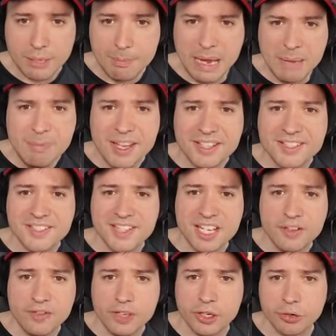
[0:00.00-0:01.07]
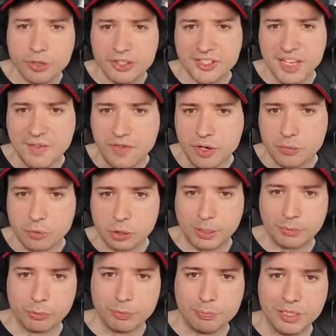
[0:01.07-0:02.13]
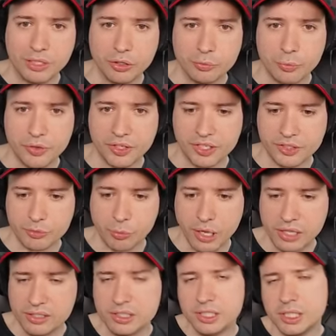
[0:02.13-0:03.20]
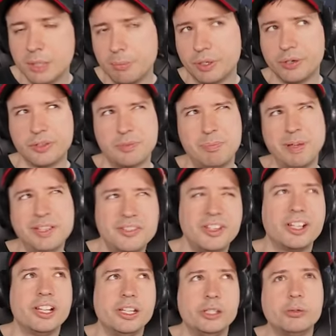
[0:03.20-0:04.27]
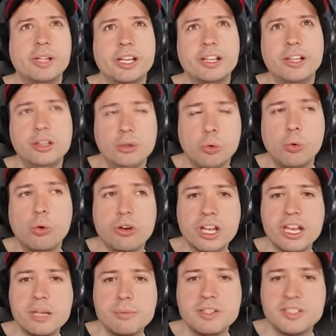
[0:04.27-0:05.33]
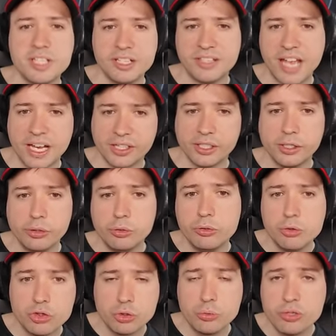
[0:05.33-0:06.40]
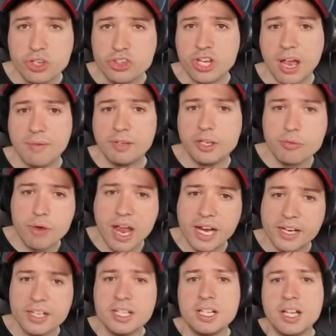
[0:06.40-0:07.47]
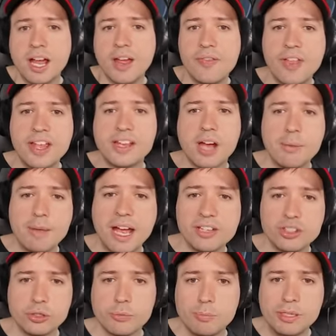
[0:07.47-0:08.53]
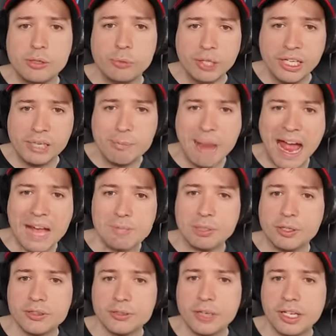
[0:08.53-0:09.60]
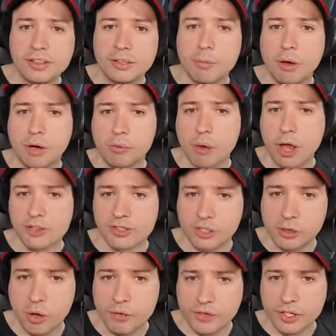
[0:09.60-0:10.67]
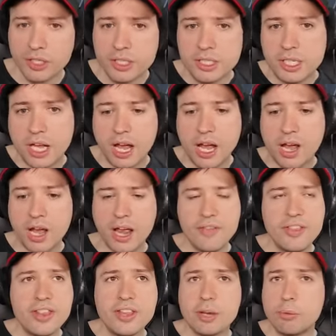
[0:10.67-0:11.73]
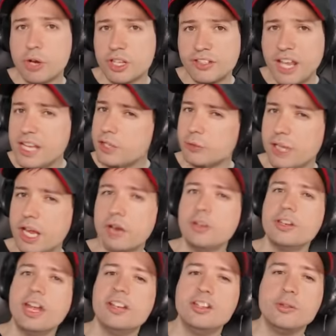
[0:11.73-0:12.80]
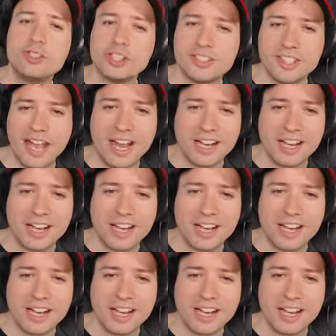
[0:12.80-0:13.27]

Maybe a Zephyr or Zephyr robot would be good with it as well, because basically you can lure enemies in attacking you, you shoot the javelin rack, and they come at you and be really mad because you hit them across the cover, uh, and then they want to take you down, and you just